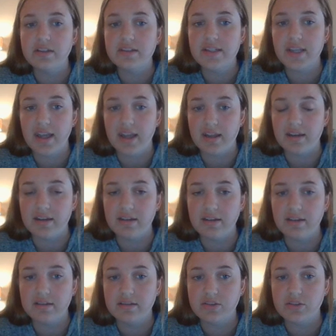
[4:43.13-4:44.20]
10,
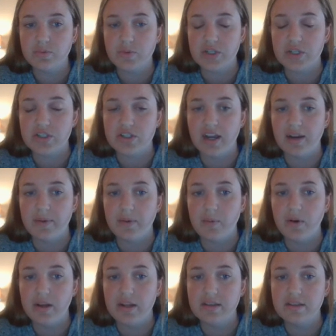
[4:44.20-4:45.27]
switch to counting by
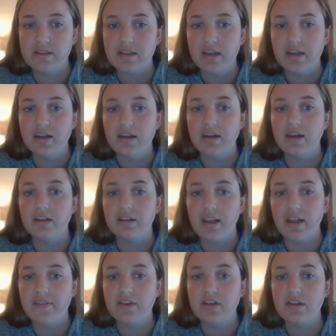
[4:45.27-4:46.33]
ones,
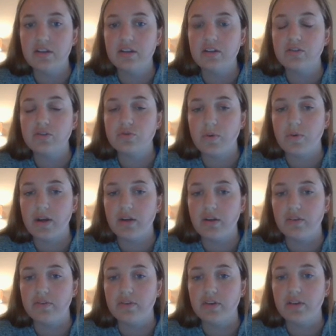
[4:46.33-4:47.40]
11,
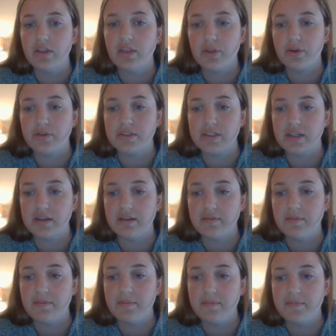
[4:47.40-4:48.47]
12, 13.
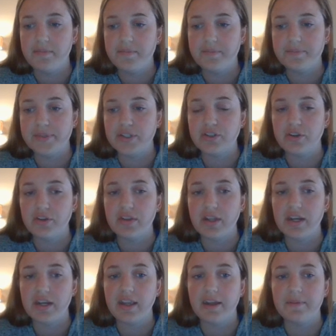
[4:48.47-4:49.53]
I'm going to show you
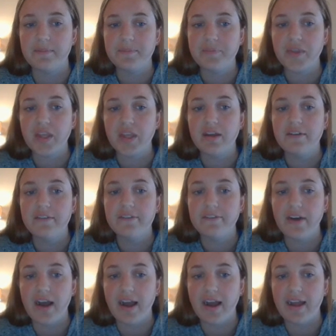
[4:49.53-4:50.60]
that again.
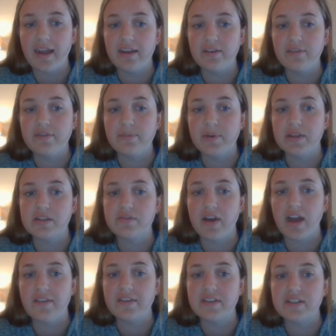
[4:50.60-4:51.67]
5 plus
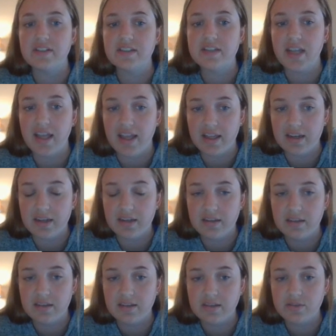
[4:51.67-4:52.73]
5 is 10.
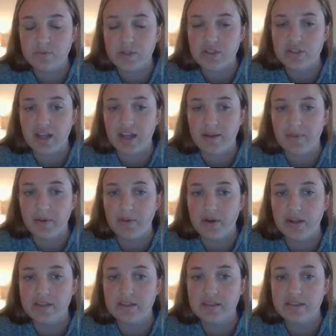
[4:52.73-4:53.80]
Switch to counting by
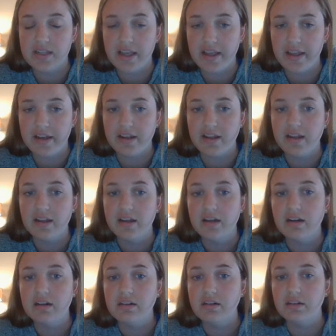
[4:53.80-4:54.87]
ones, 10,
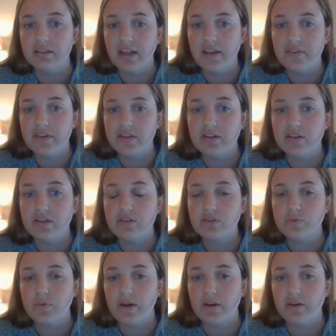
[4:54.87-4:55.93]
11,
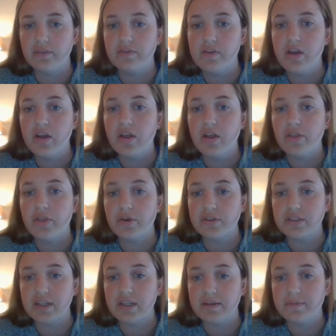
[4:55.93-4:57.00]
12,
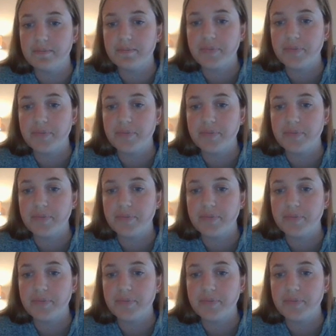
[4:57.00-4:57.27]
13.